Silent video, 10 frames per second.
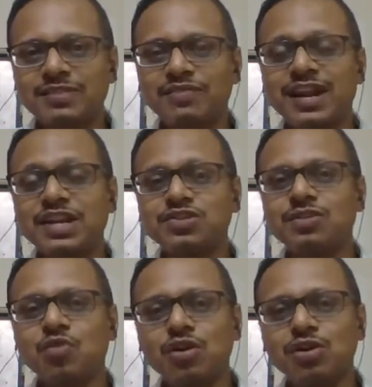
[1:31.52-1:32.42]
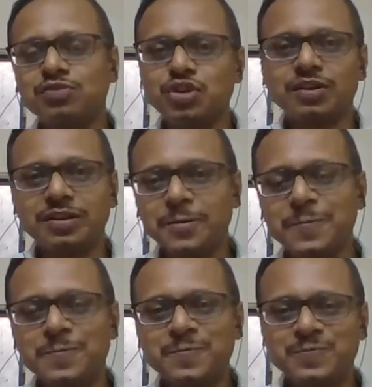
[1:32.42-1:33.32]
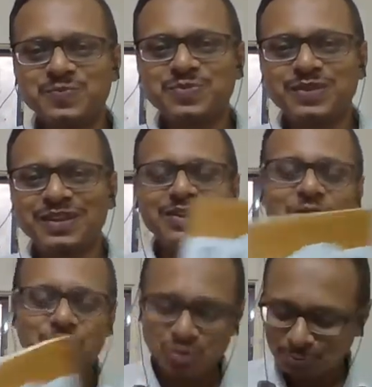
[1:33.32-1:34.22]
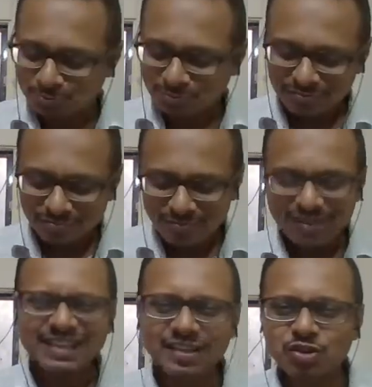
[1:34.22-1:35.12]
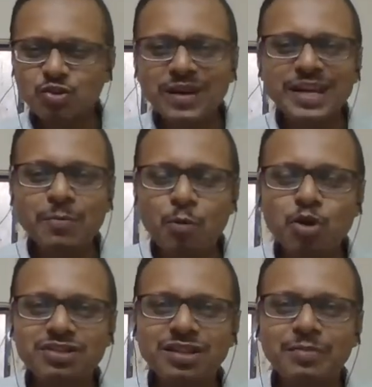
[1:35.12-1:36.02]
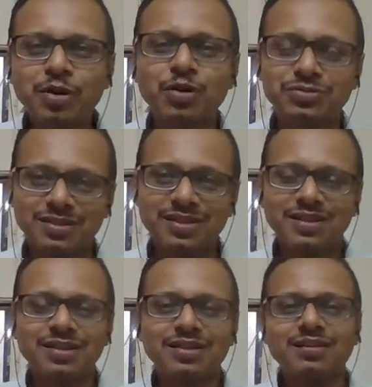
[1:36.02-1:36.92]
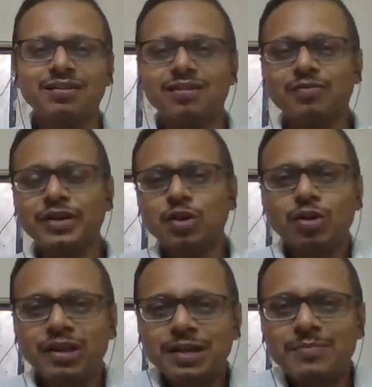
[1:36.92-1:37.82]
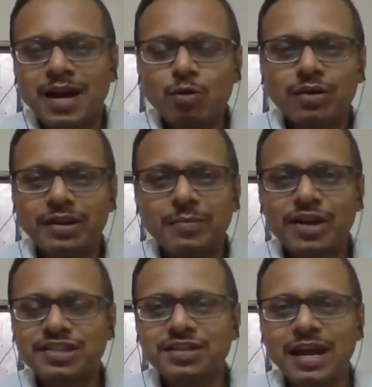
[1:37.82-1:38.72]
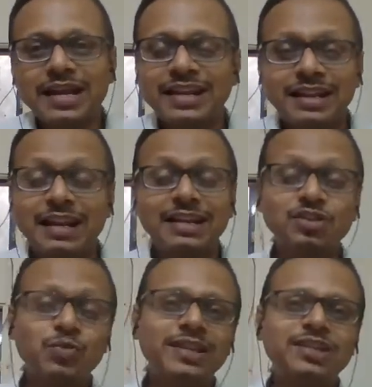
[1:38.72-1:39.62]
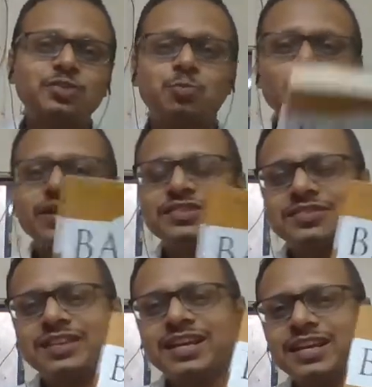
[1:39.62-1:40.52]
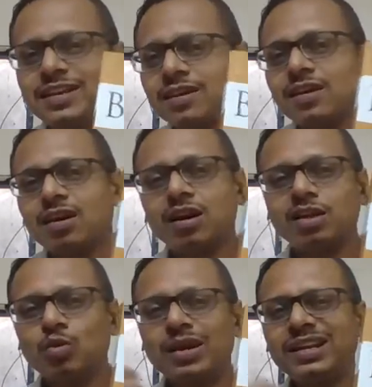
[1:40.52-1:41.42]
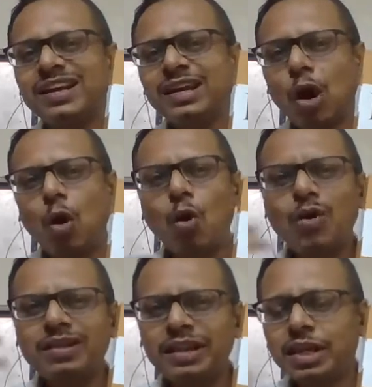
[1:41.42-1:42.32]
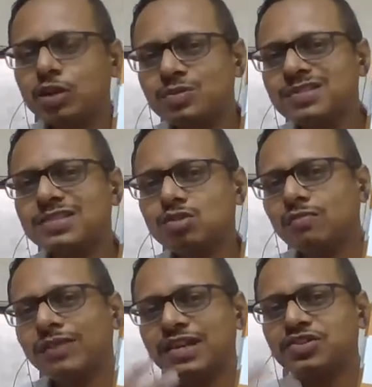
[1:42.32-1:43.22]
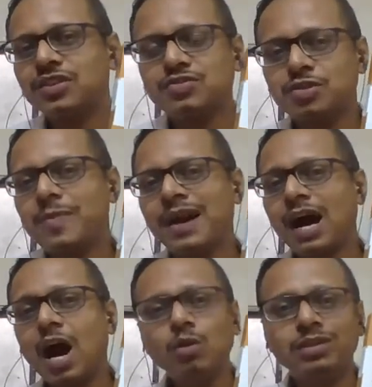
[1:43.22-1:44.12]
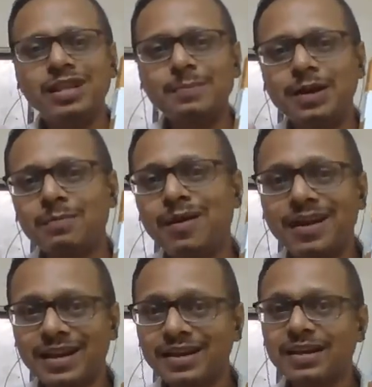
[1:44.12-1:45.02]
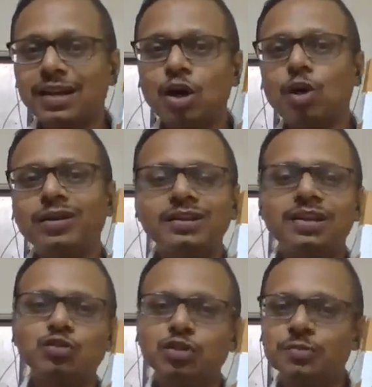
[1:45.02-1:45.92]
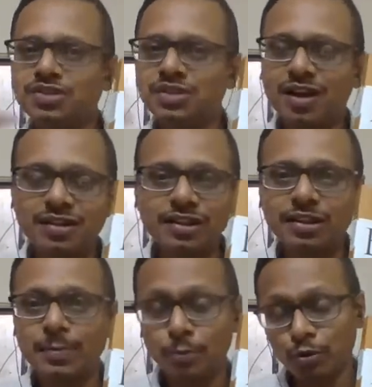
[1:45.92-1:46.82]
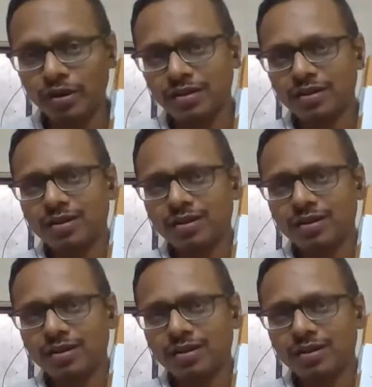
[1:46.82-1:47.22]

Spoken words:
financial world of journey. So this is very emotional because without him, I would imagine, and that is why this book is really, you can get all the nuisance of HDFC Bank, how Deepak Parekh got in touch with Mr. Aditya Puri,